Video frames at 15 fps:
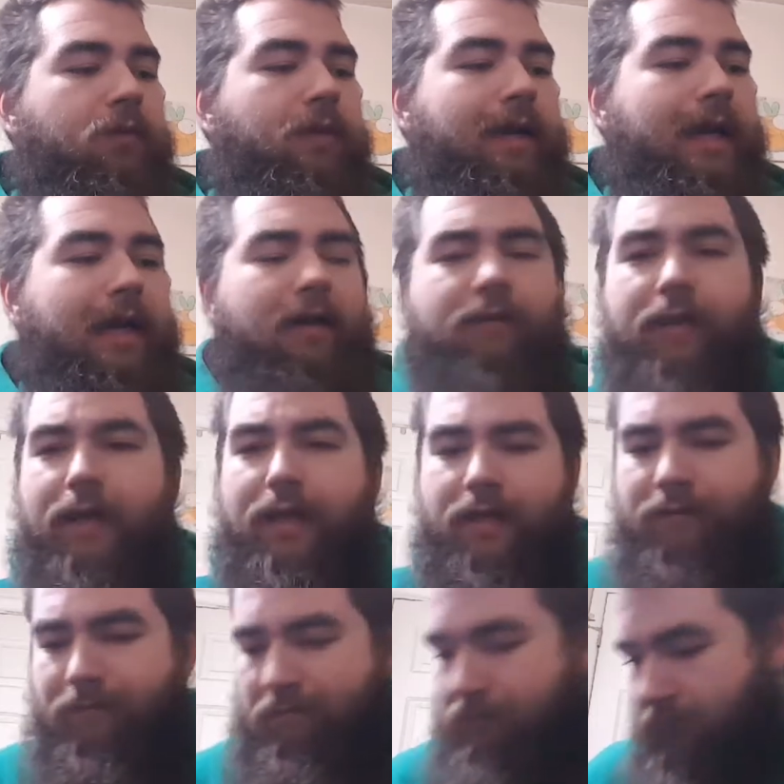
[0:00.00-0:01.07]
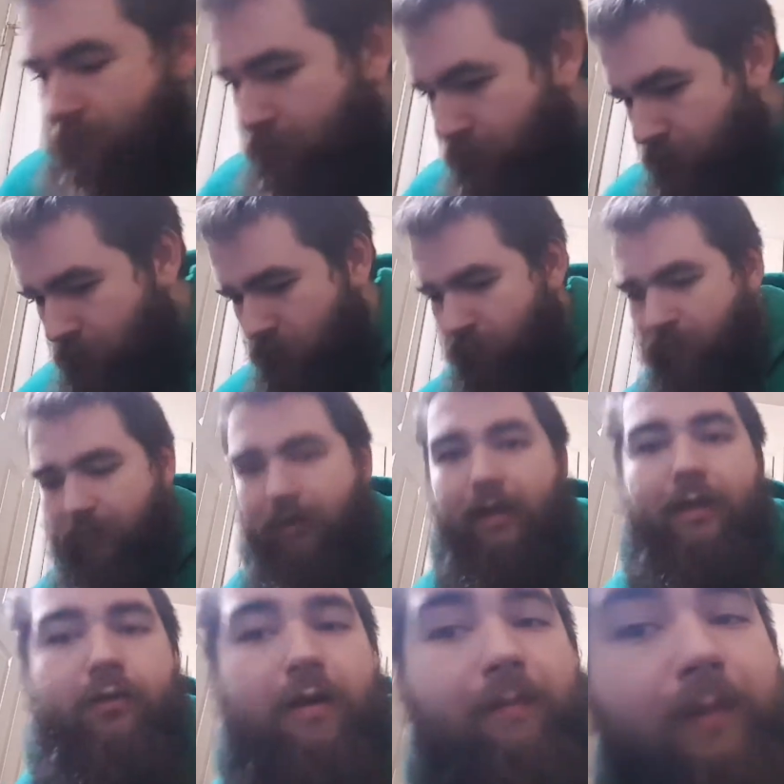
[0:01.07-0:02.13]
we have a... Ooh,
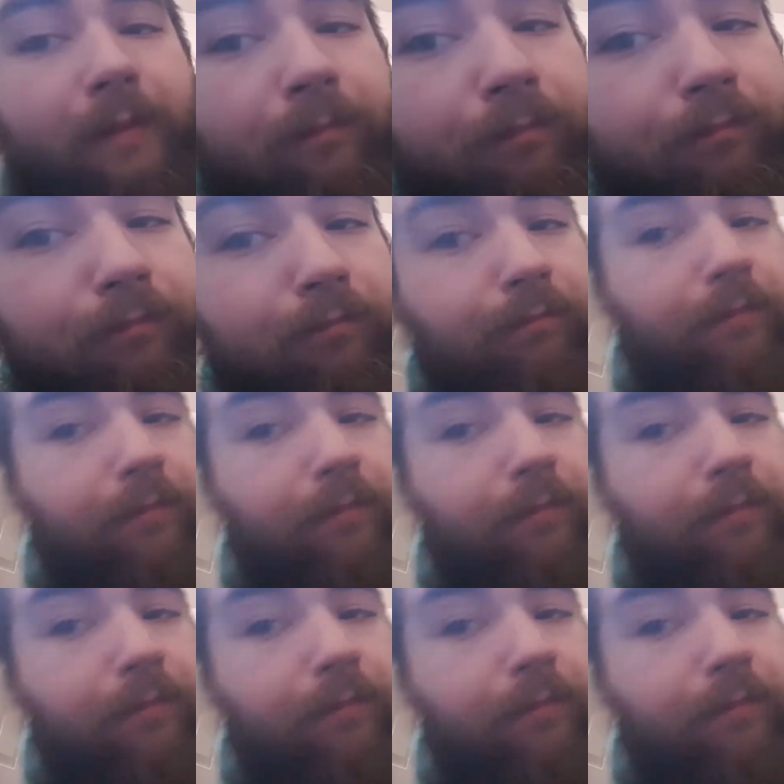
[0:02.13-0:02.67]
I dropped it.